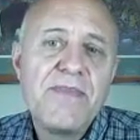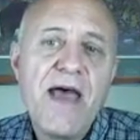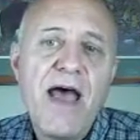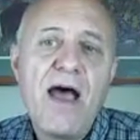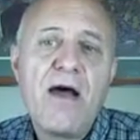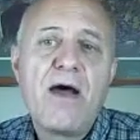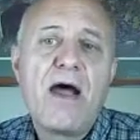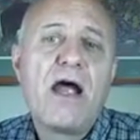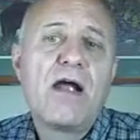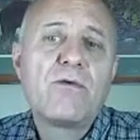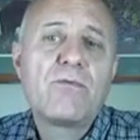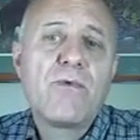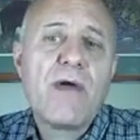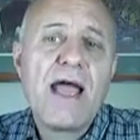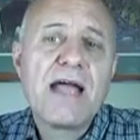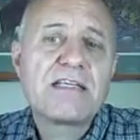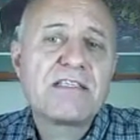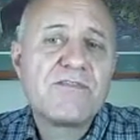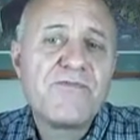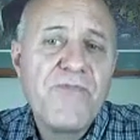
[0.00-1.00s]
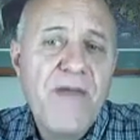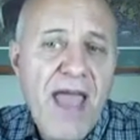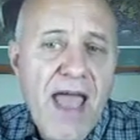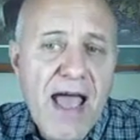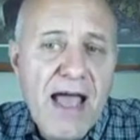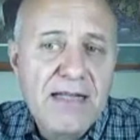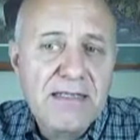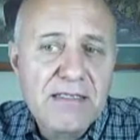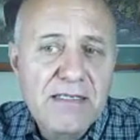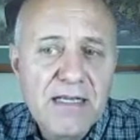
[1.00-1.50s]
Thou art waxed
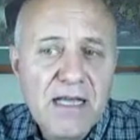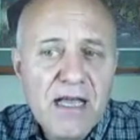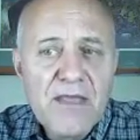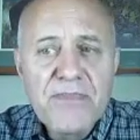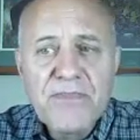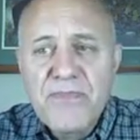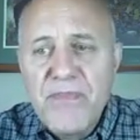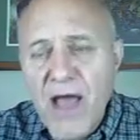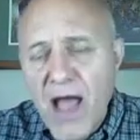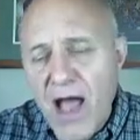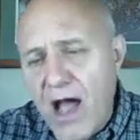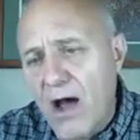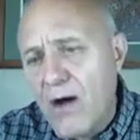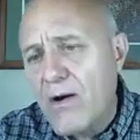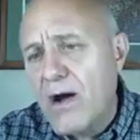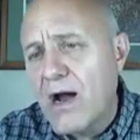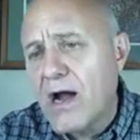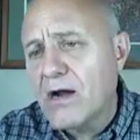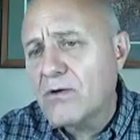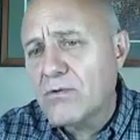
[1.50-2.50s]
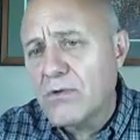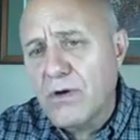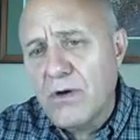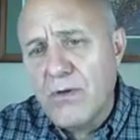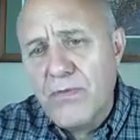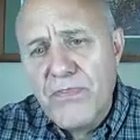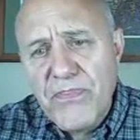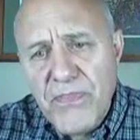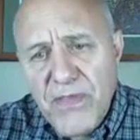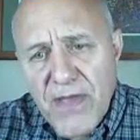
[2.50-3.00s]
fat. Thou art
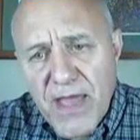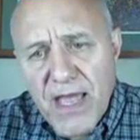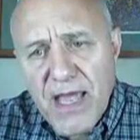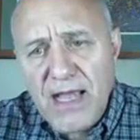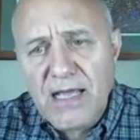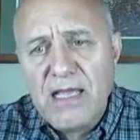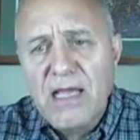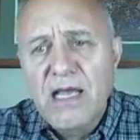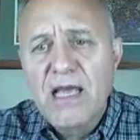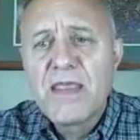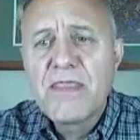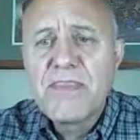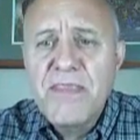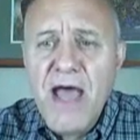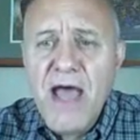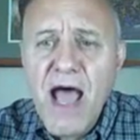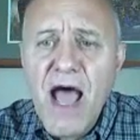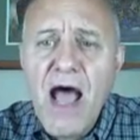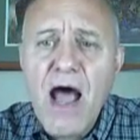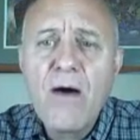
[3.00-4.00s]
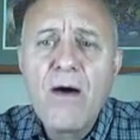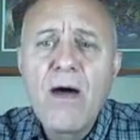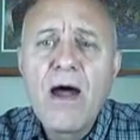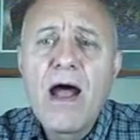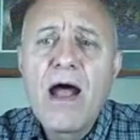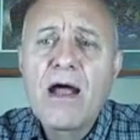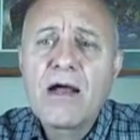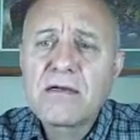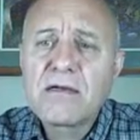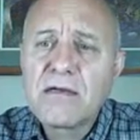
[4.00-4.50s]
grown thick.
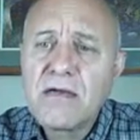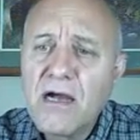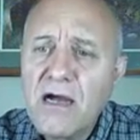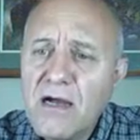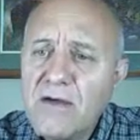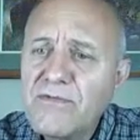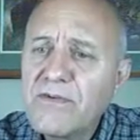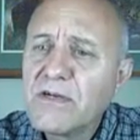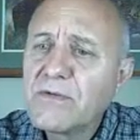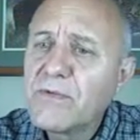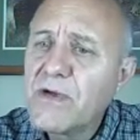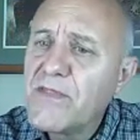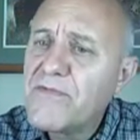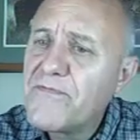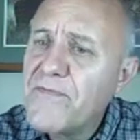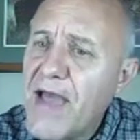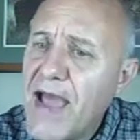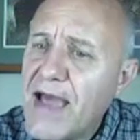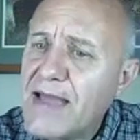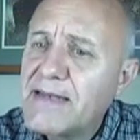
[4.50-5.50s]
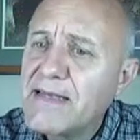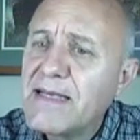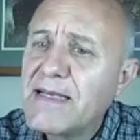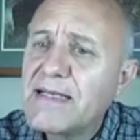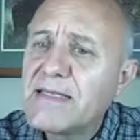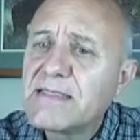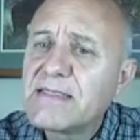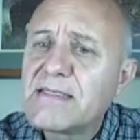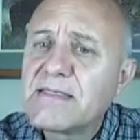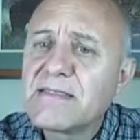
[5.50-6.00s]
Thou art covered with
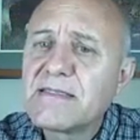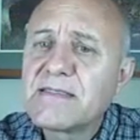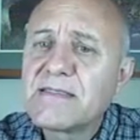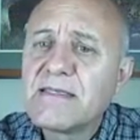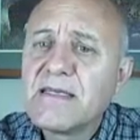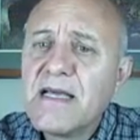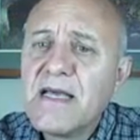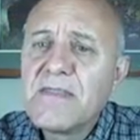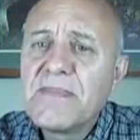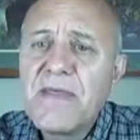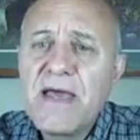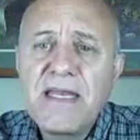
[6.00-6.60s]
fatness.